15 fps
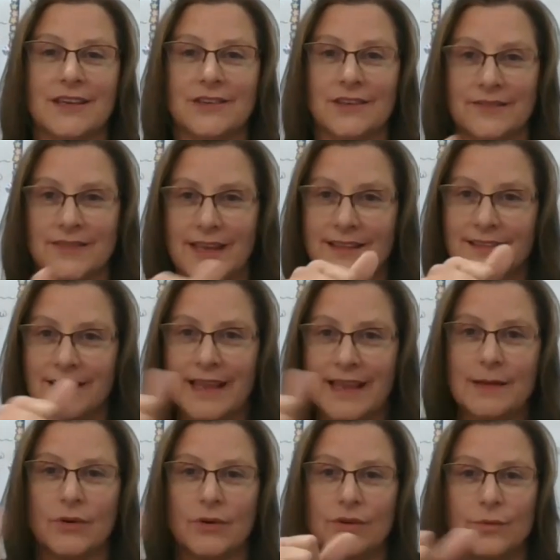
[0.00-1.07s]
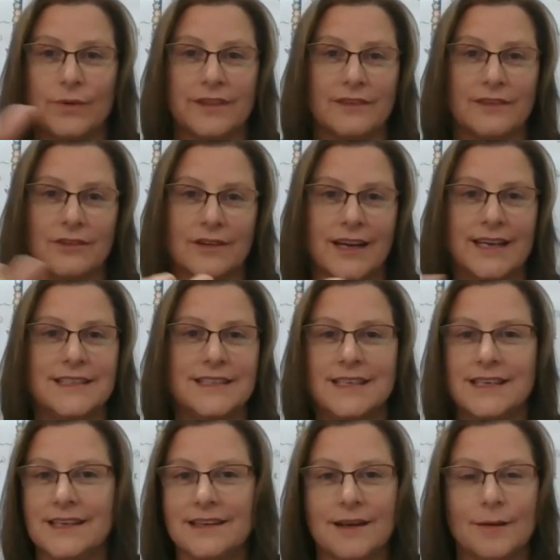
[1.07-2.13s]
get that label with your
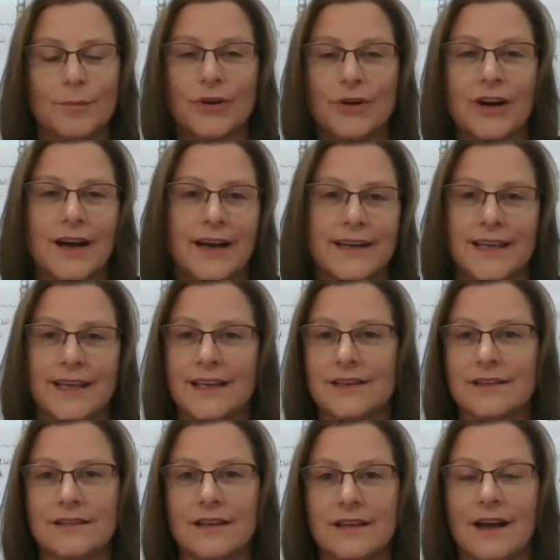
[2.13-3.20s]
ID number on it.